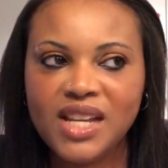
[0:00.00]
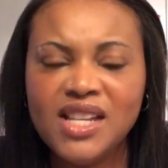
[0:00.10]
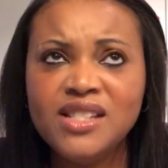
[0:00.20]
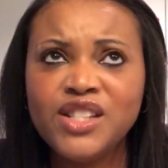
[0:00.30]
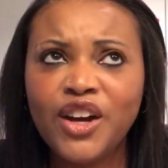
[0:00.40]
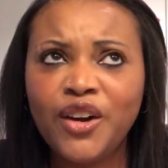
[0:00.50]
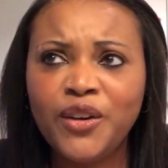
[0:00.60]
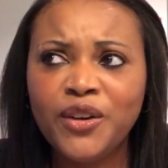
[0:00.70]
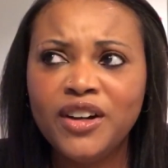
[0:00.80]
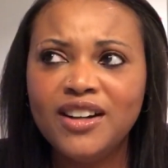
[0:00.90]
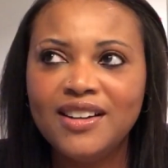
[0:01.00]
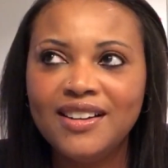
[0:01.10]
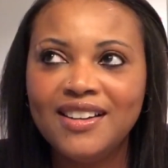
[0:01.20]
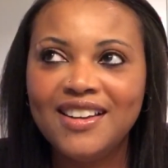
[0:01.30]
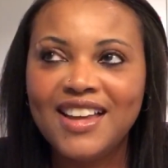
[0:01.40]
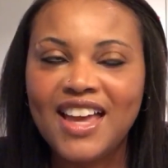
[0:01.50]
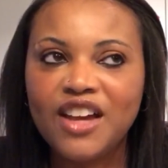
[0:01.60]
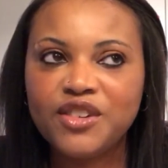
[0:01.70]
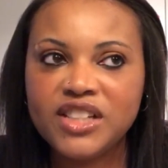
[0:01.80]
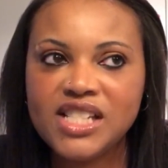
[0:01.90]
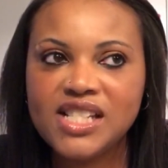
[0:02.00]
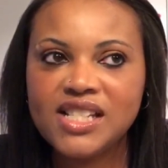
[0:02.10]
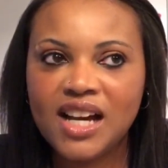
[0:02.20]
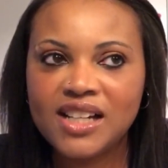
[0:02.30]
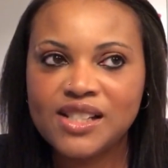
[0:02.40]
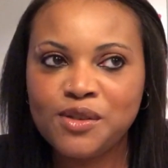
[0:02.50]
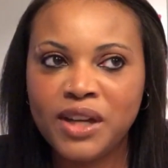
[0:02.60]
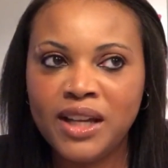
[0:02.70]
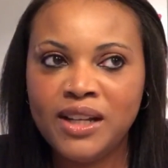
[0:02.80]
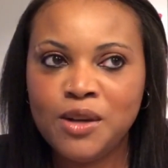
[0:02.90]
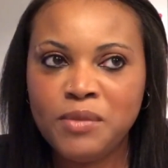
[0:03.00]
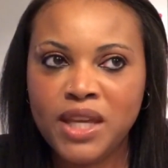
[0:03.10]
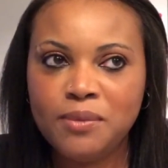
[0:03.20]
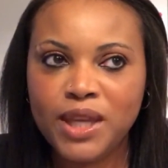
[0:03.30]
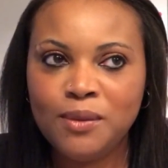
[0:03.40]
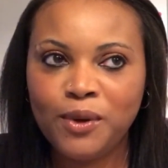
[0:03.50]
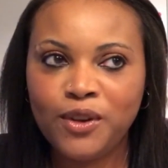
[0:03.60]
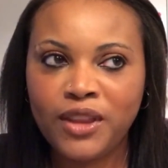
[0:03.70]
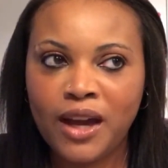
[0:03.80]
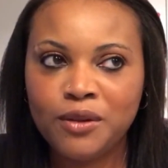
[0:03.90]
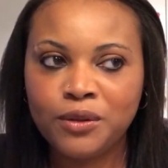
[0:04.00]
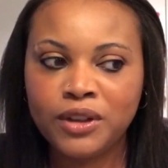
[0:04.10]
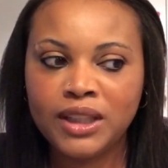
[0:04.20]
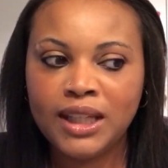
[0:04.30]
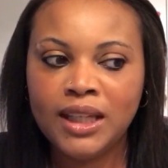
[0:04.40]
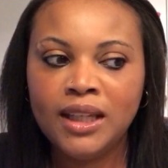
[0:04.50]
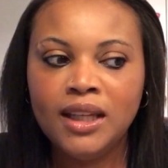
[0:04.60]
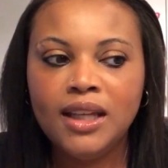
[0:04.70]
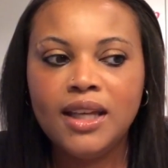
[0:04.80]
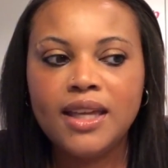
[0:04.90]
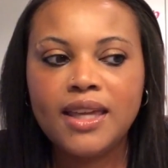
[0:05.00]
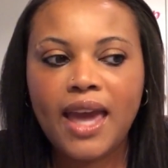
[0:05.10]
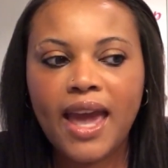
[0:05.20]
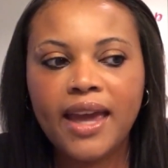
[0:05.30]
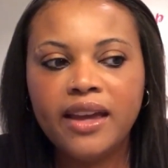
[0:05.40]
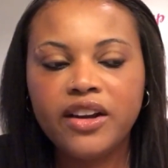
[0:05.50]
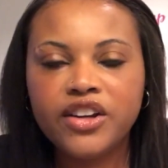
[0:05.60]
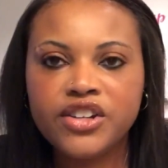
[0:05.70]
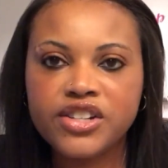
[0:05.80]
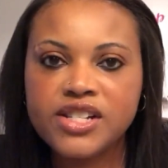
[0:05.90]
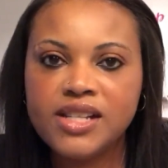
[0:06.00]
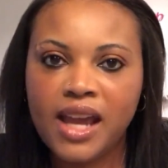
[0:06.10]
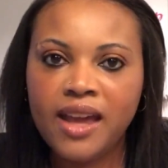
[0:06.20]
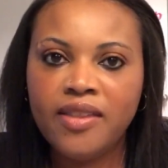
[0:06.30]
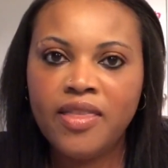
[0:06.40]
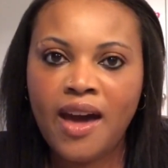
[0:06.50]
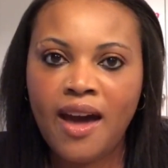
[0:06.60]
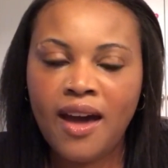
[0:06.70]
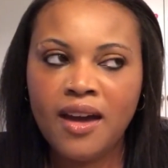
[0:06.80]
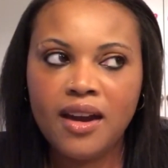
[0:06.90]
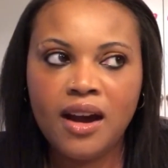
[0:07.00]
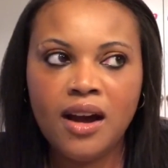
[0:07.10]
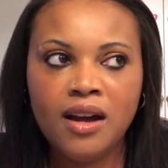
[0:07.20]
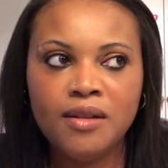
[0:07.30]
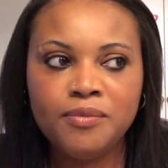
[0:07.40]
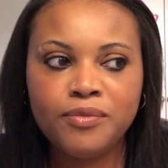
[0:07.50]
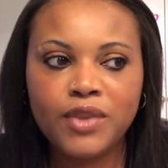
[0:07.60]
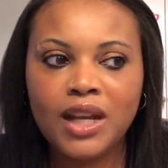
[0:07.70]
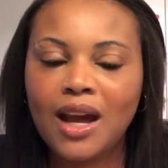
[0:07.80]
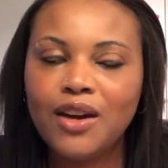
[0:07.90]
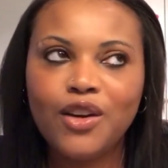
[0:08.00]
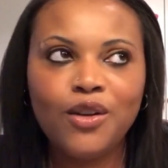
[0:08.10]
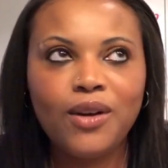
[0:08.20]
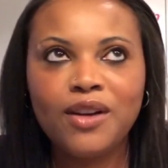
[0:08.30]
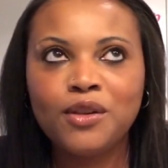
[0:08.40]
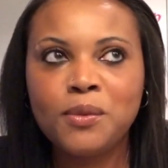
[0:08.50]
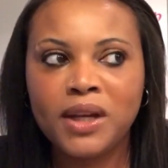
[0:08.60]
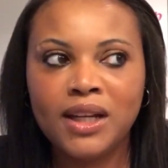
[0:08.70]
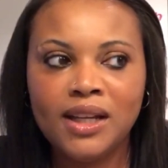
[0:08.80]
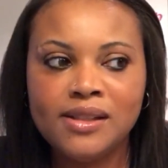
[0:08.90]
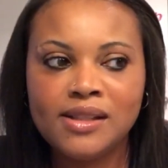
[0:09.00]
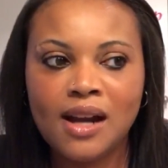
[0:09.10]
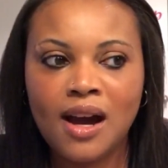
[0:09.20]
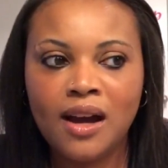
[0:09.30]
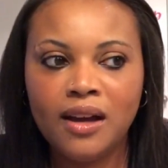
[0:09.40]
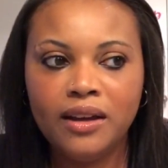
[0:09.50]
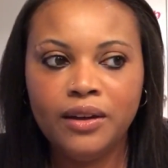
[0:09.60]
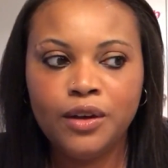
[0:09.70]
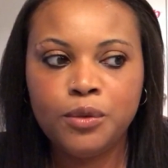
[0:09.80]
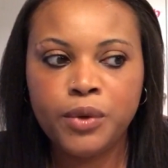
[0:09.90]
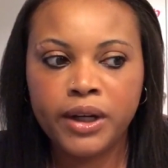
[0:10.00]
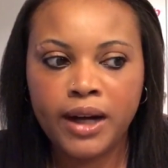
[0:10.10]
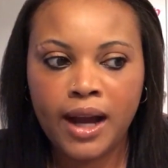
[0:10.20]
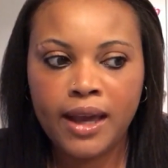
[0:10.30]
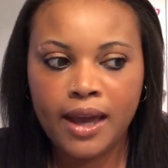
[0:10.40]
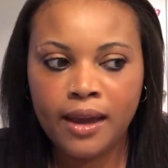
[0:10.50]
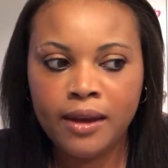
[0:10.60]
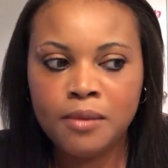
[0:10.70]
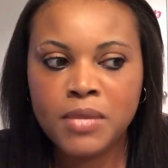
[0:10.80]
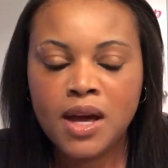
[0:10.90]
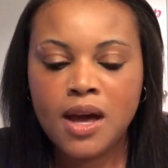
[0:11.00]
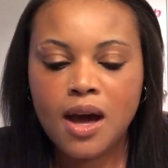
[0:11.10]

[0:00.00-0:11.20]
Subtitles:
And so it really sucks when you meet people that really can't understand that. And I know everybody is not, you know, where I am.